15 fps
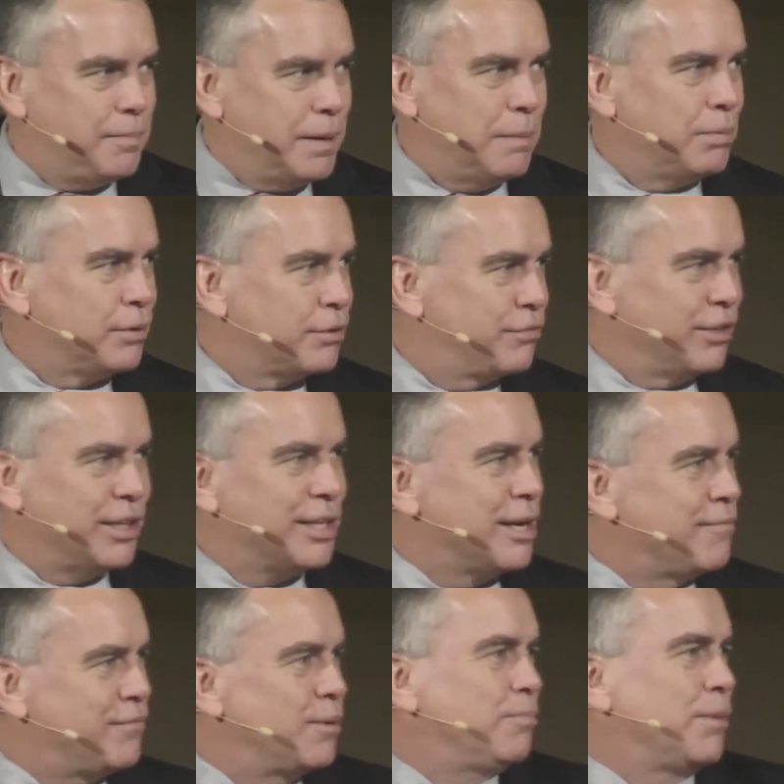People are filling
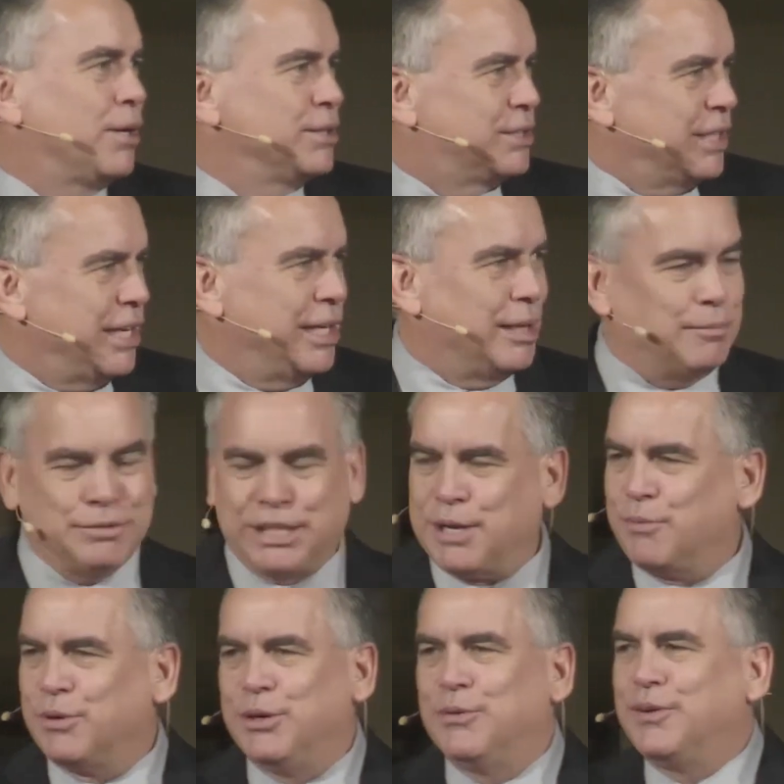up football stadiums. They
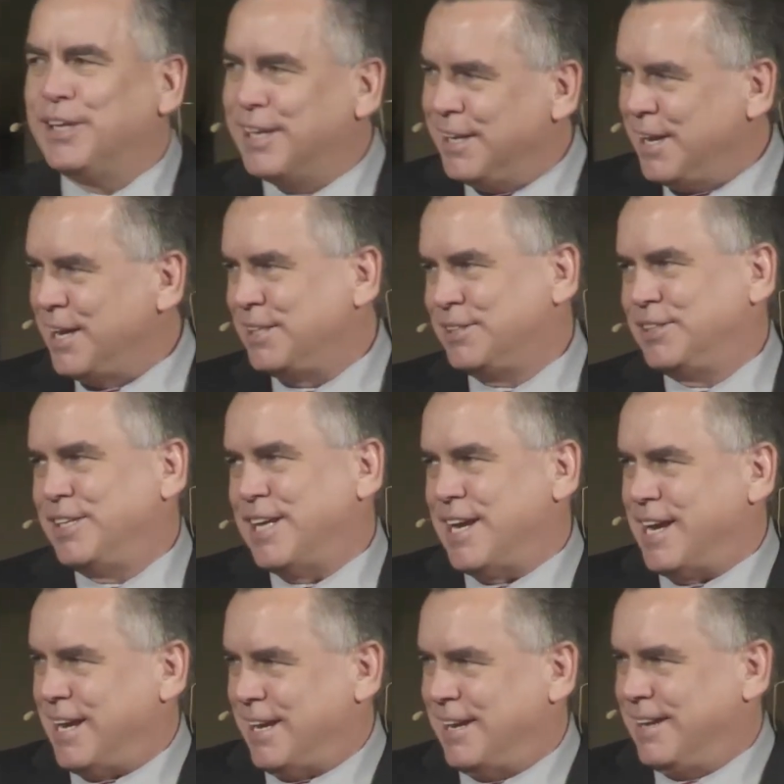were doing it
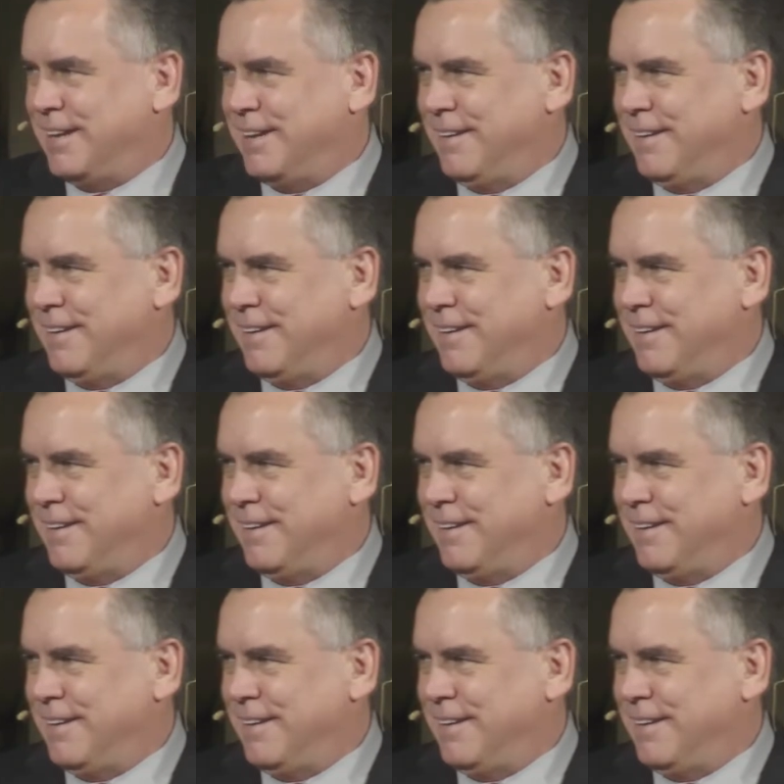yesterday.